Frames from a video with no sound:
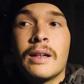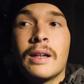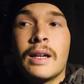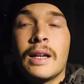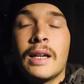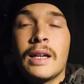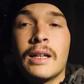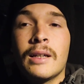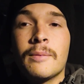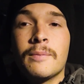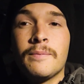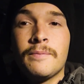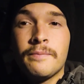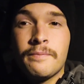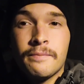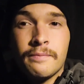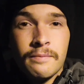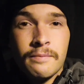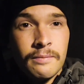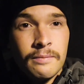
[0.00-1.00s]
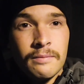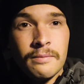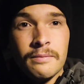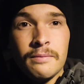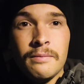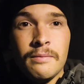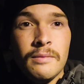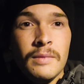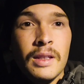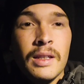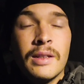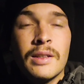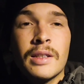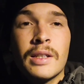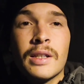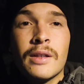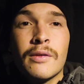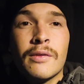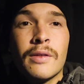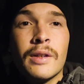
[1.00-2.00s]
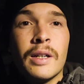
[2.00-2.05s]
And to give